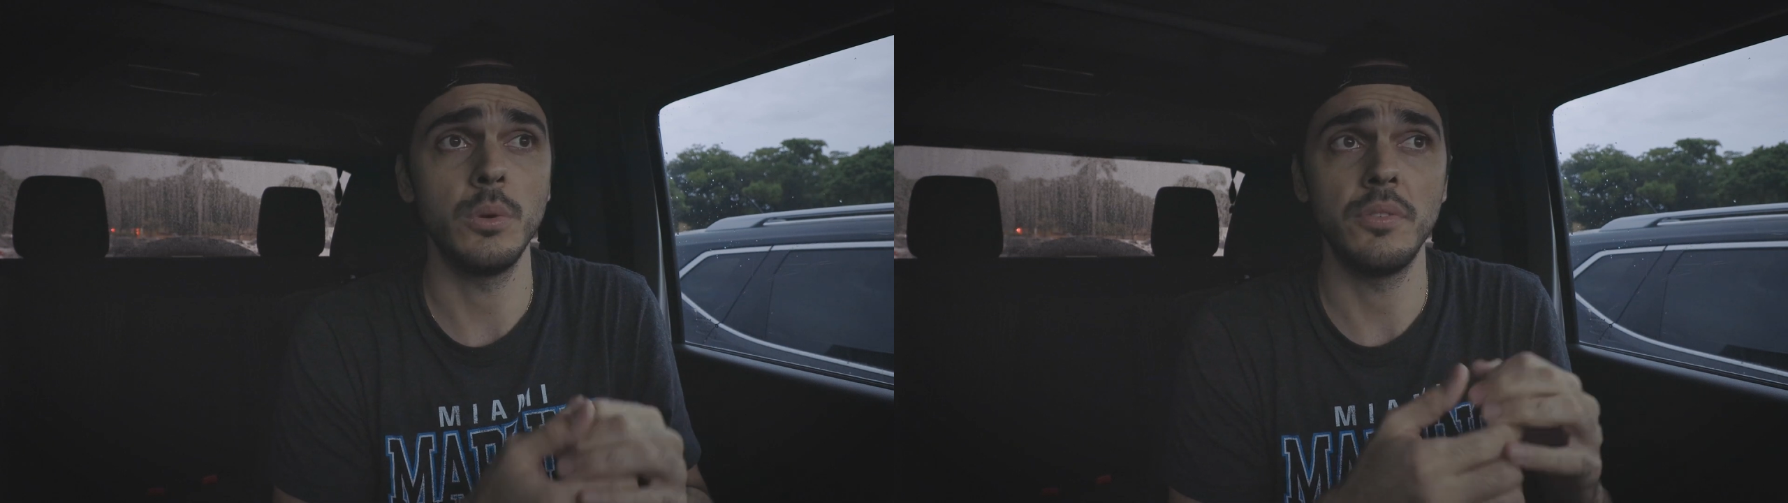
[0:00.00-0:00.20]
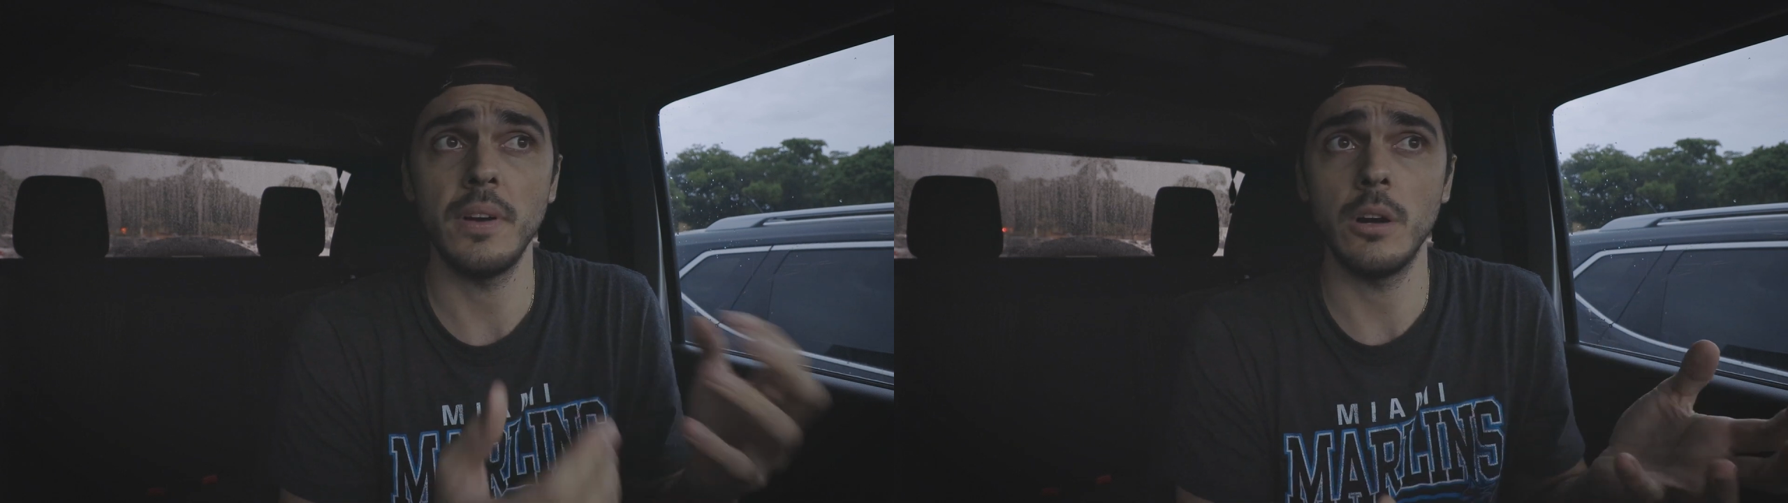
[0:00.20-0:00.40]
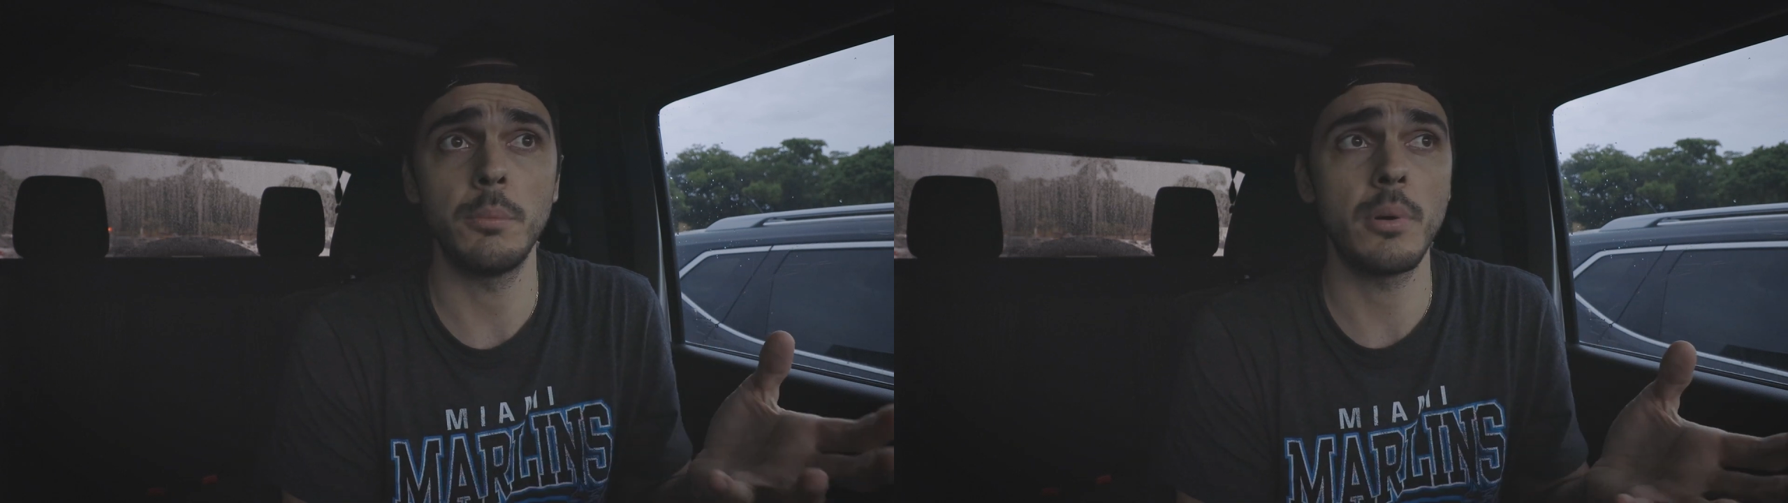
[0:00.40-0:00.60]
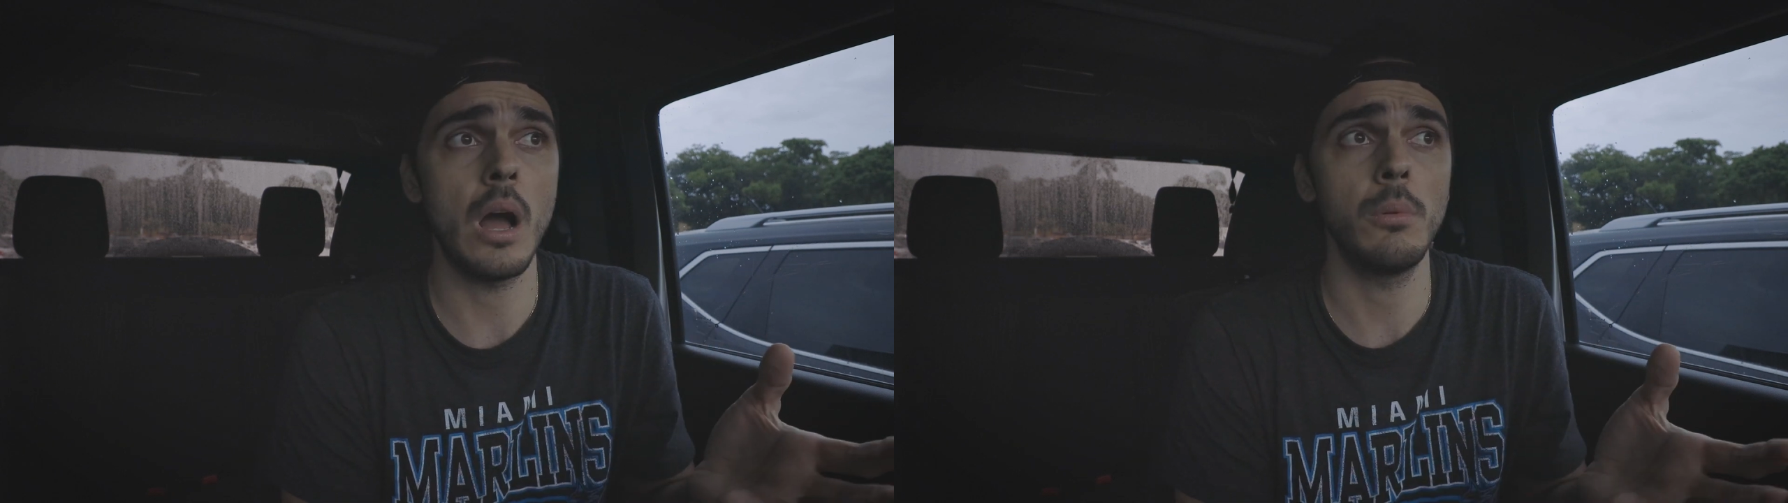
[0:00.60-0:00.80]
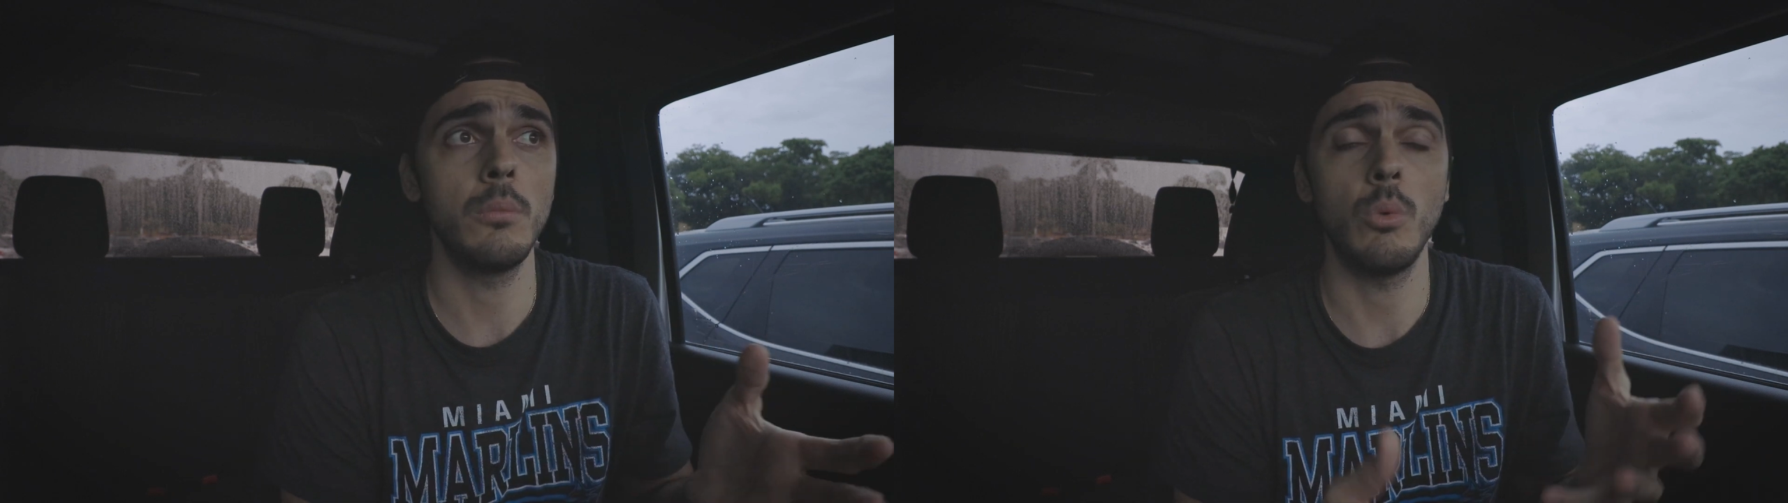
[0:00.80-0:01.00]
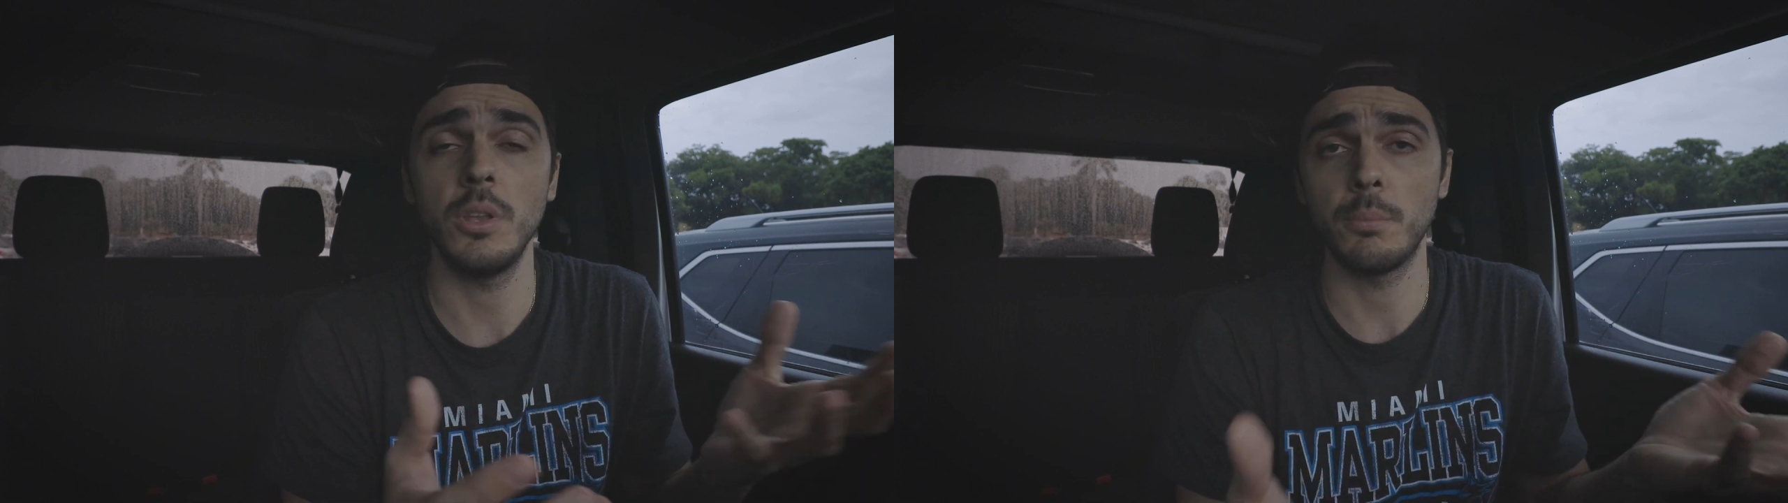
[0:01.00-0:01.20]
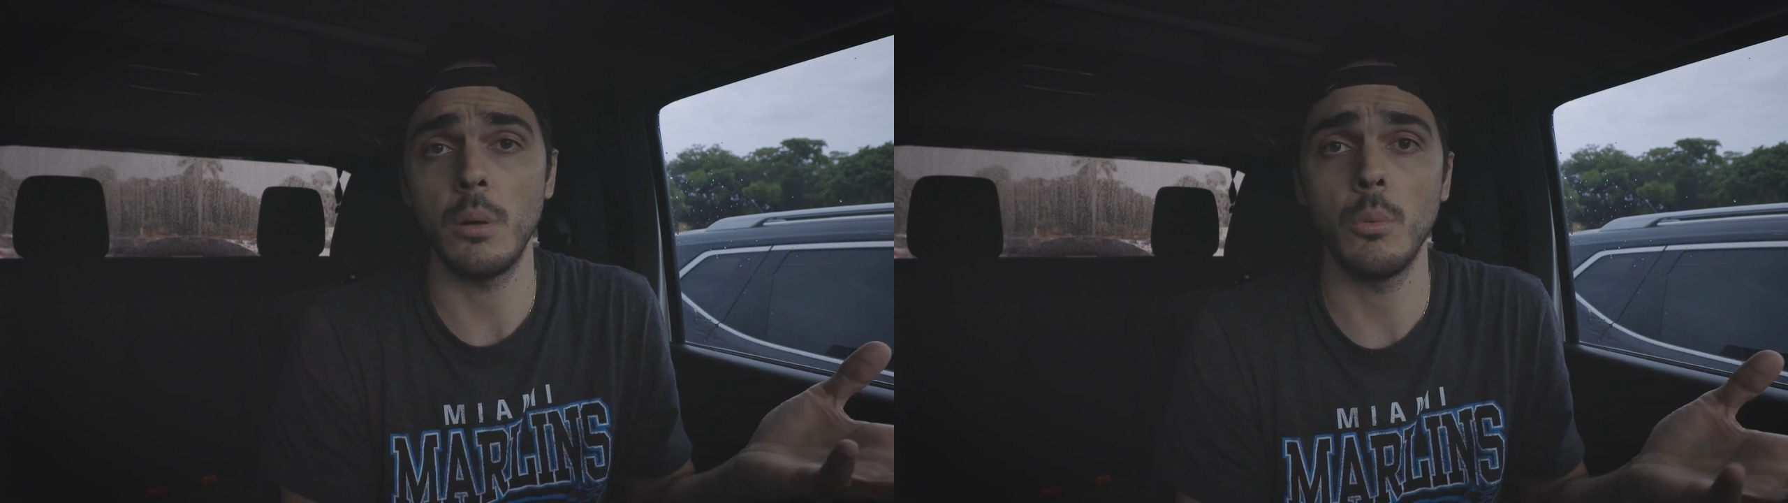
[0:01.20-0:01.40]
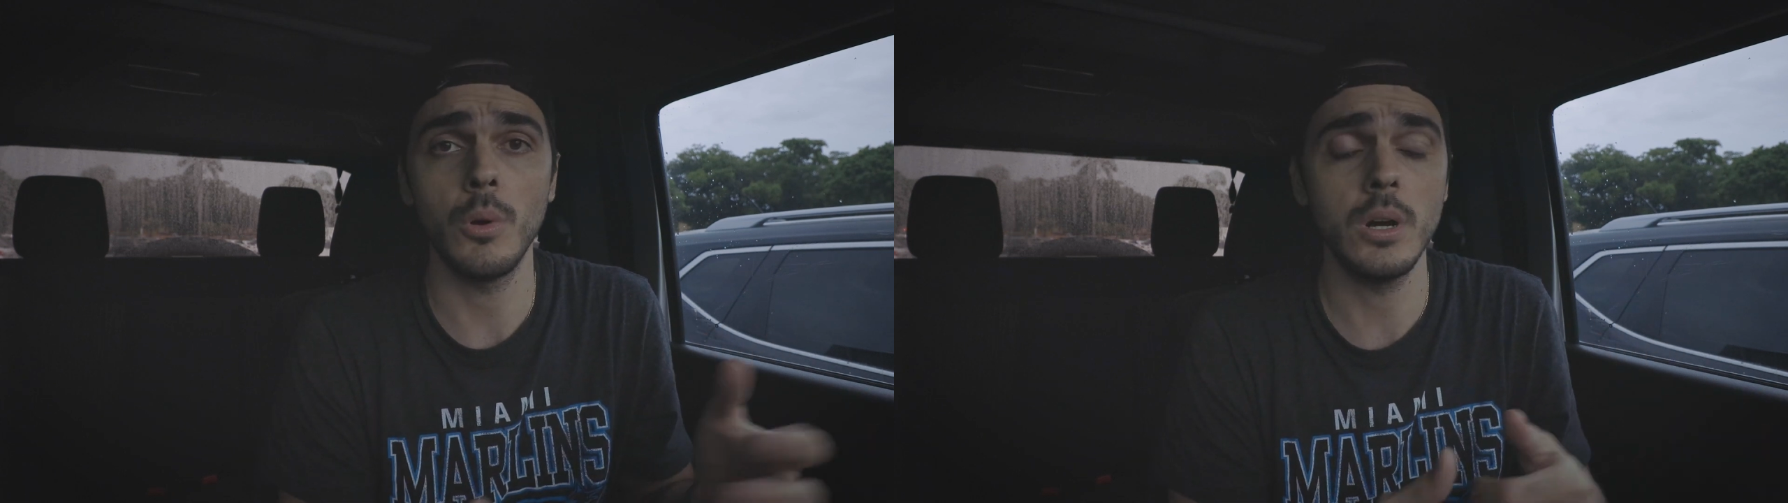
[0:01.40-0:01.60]
We found the problem, what the
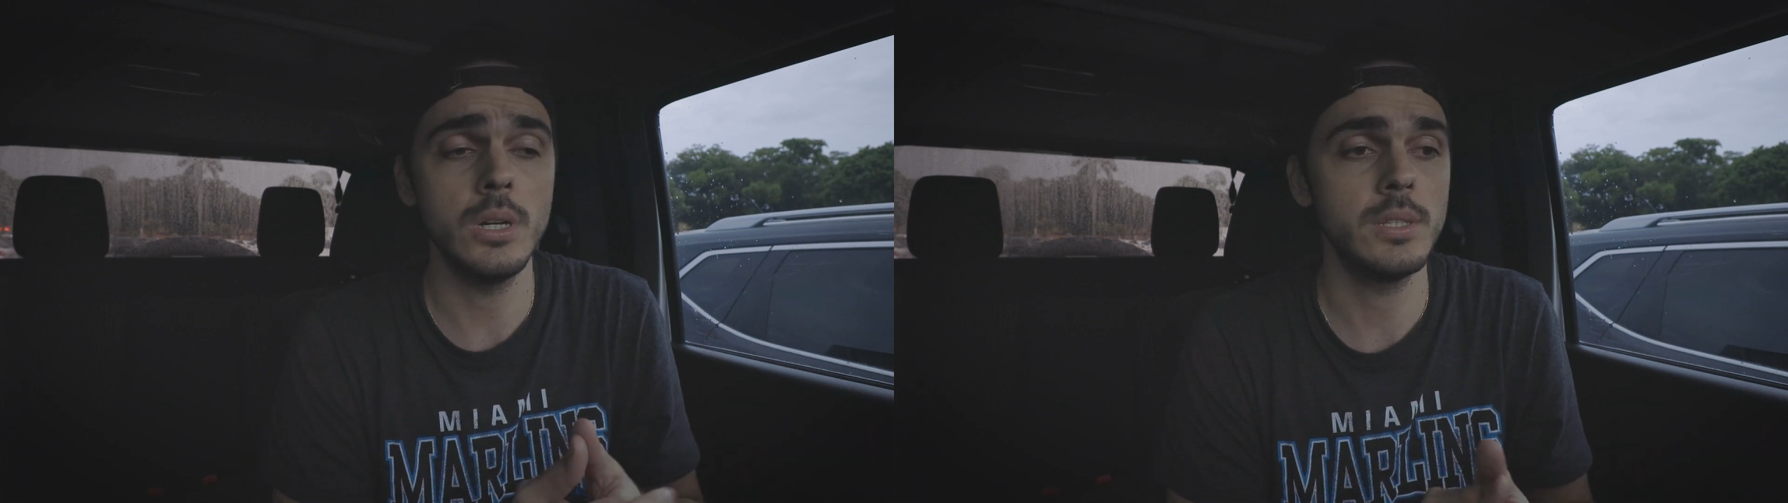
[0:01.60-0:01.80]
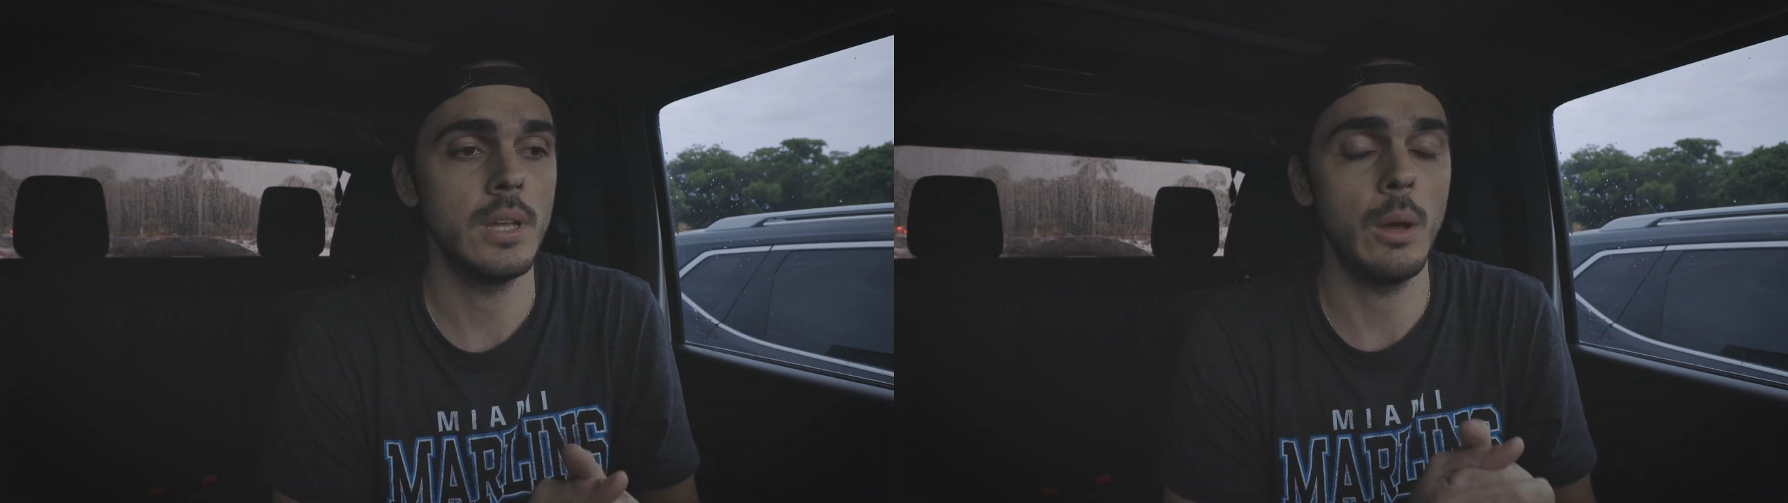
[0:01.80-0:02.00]
problem was,